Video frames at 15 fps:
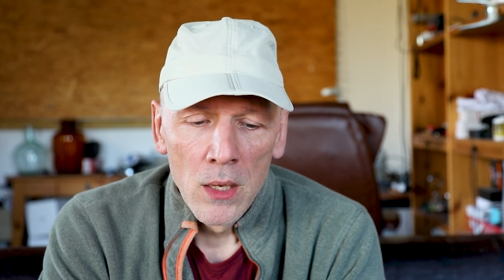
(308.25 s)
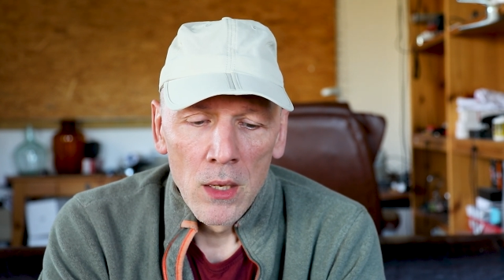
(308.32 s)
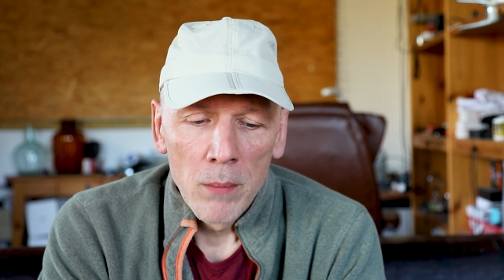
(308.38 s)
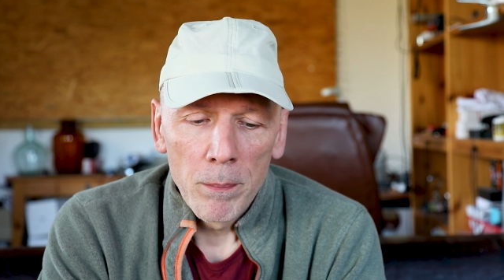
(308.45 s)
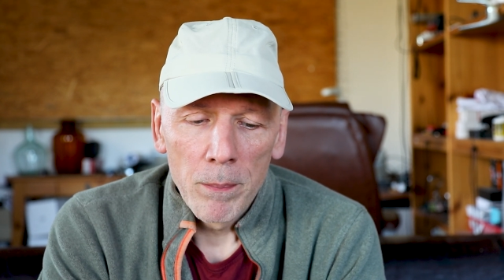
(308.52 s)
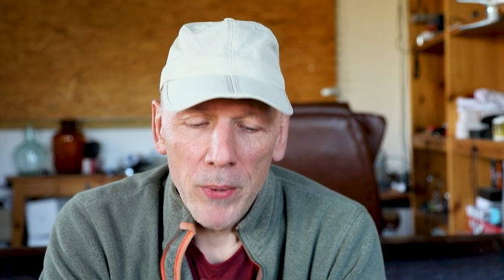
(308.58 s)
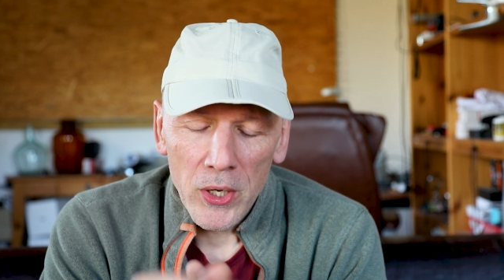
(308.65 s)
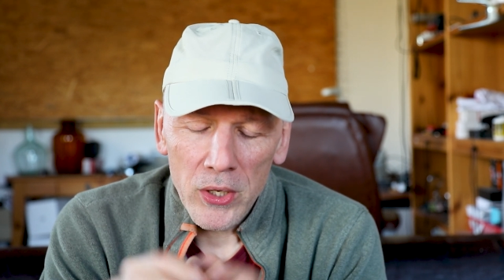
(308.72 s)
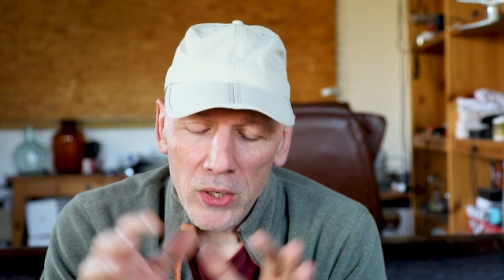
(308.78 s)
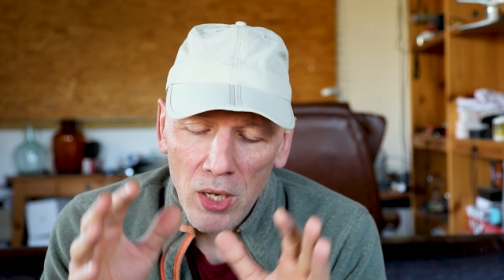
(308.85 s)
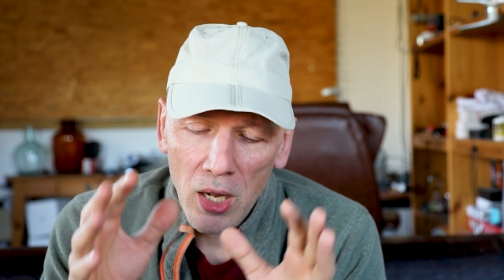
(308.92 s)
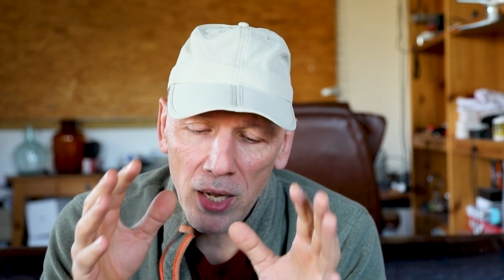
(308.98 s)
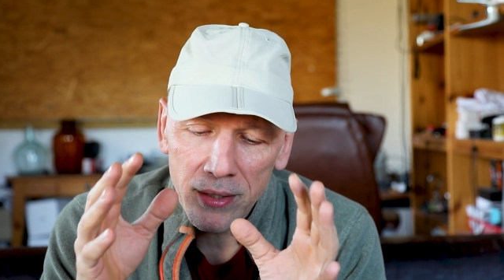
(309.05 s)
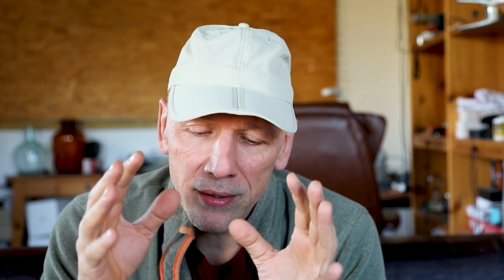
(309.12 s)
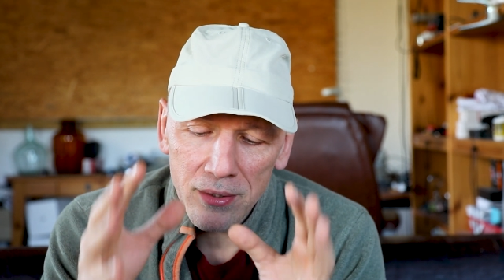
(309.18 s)
But
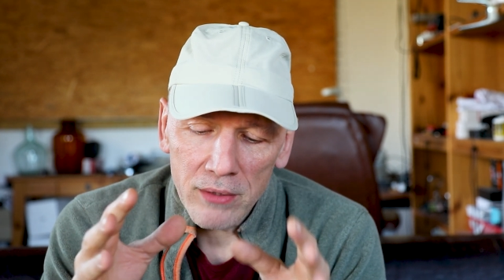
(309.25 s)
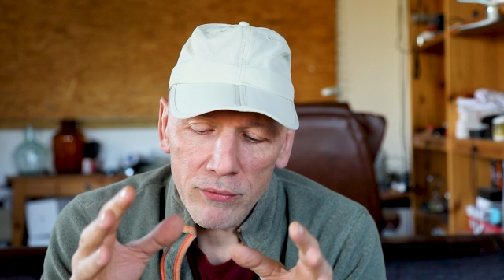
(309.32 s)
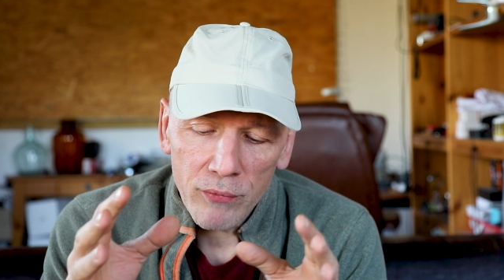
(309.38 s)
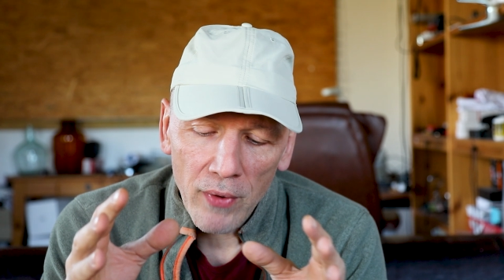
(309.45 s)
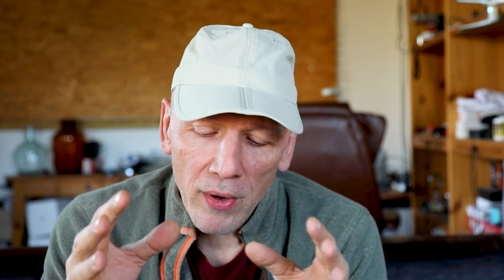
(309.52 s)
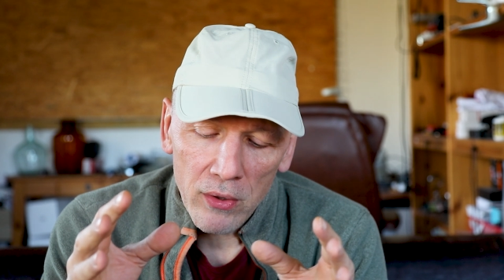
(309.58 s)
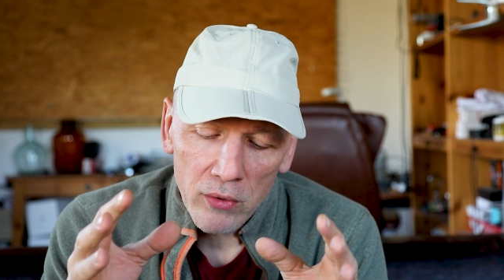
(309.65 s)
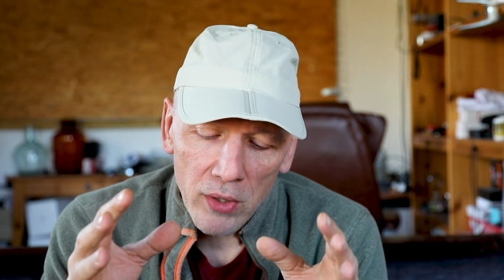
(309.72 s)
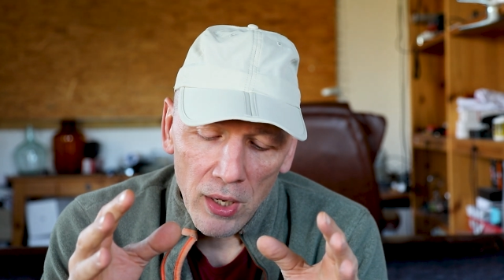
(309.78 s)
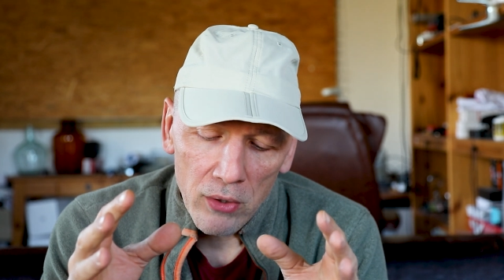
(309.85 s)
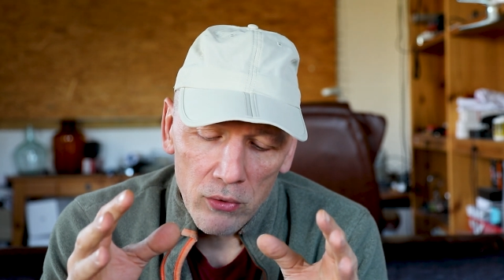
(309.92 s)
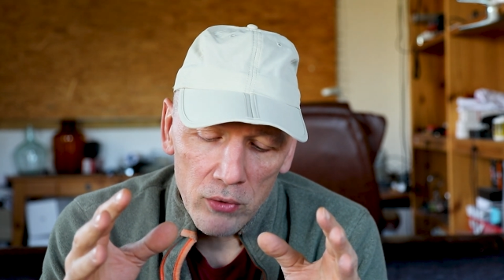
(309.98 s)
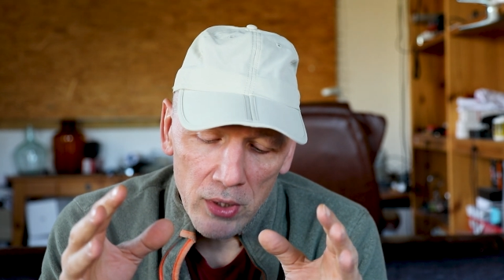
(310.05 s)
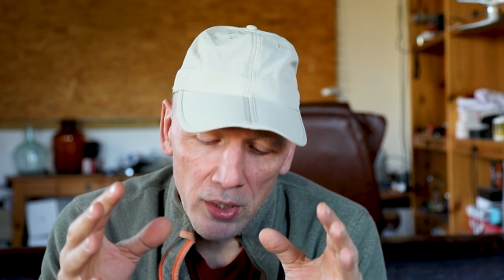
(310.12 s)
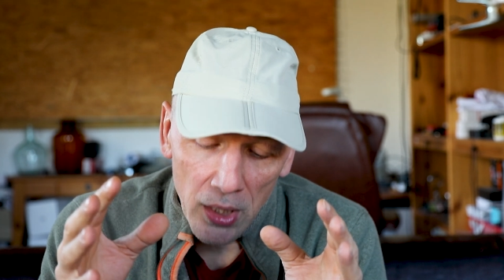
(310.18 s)
I did find
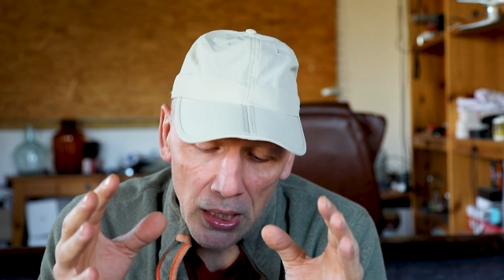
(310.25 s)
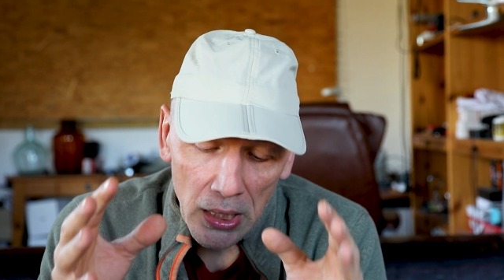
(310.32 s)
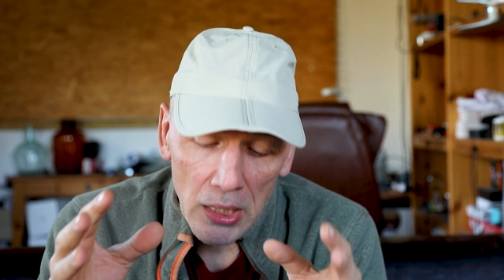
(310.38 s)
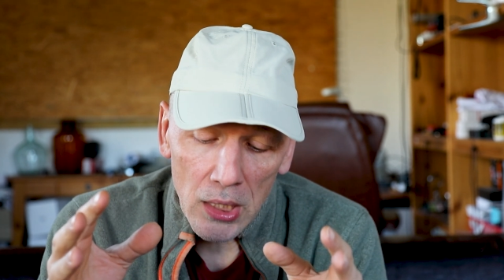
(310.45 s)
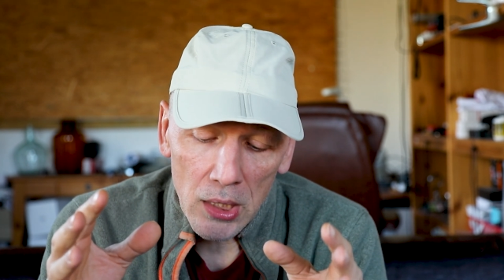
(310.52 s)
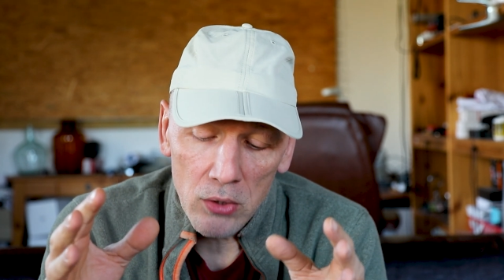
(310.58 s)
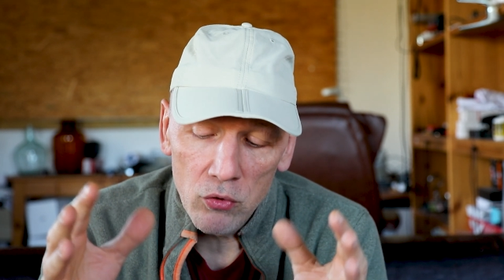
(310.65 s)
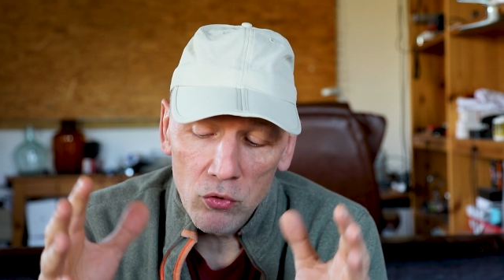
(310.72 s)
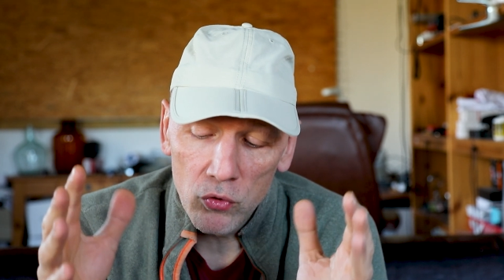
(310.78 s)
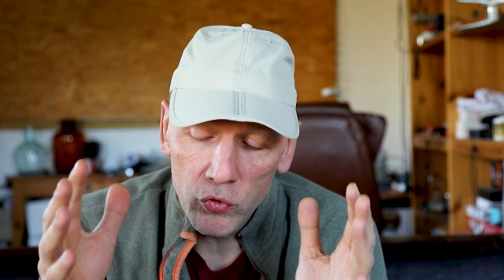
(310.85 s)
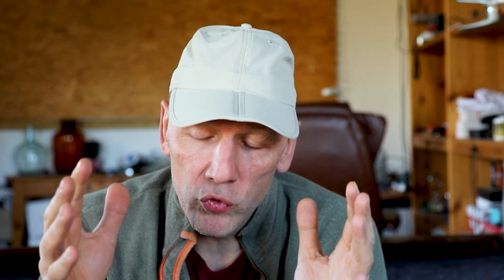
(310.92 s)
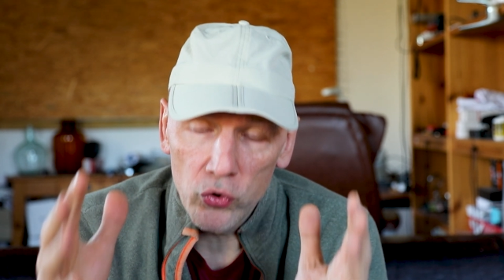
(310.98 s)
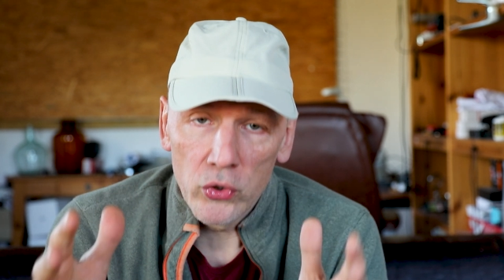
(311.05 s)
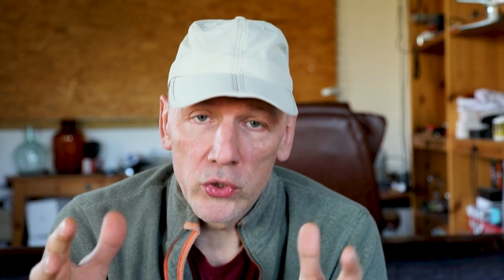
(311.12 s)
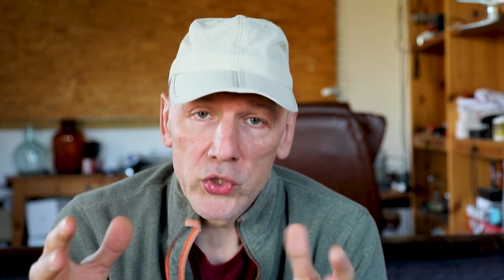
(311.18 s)
out in
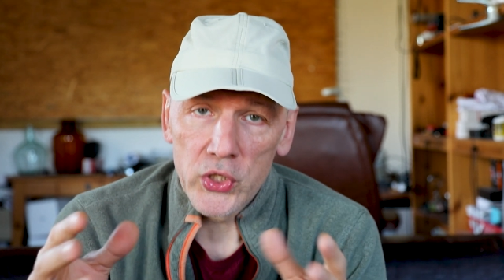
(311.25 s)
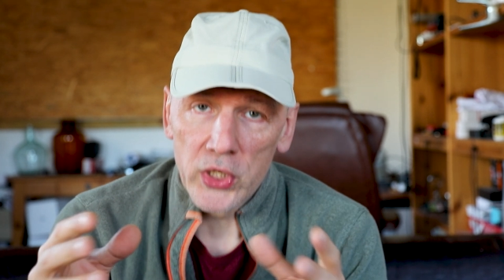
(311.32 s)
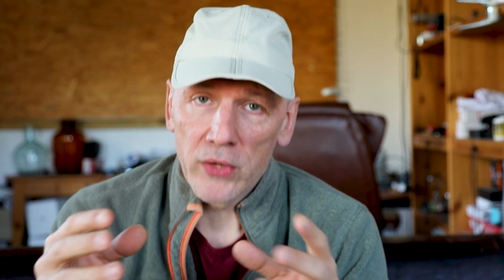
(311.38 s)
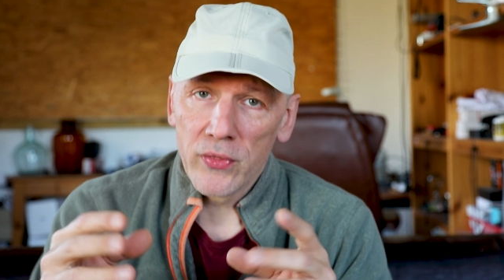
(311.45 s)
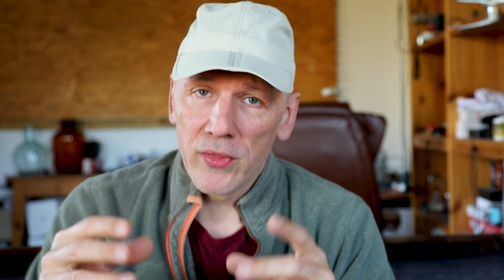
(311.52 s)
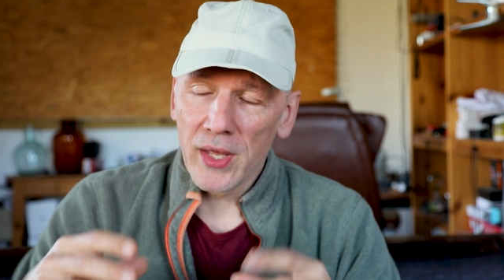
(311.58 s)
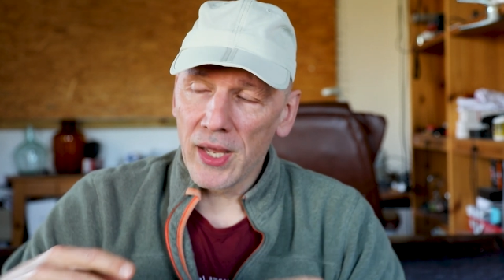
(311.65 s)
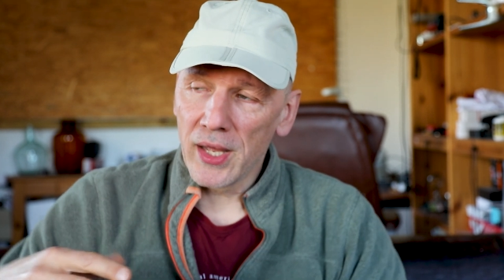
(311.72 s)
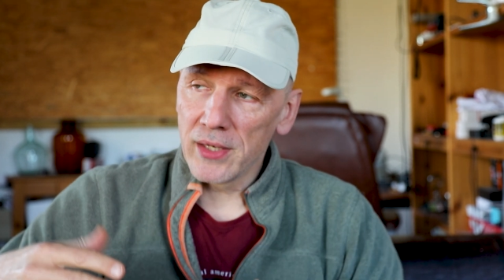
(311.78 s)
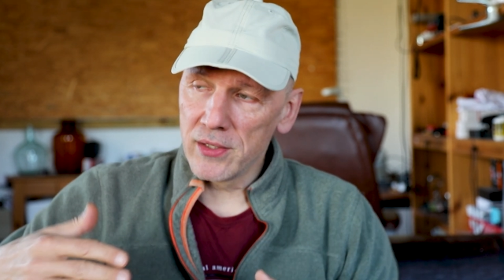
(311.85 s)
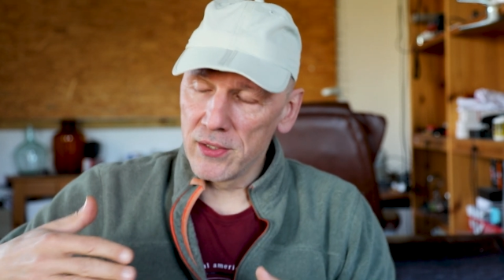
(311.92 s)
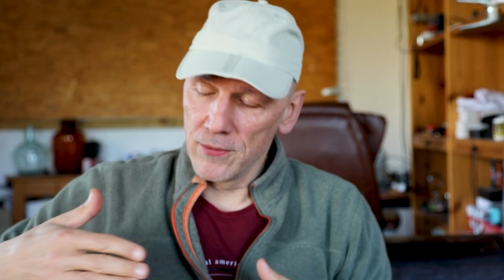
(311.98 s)
Georgia that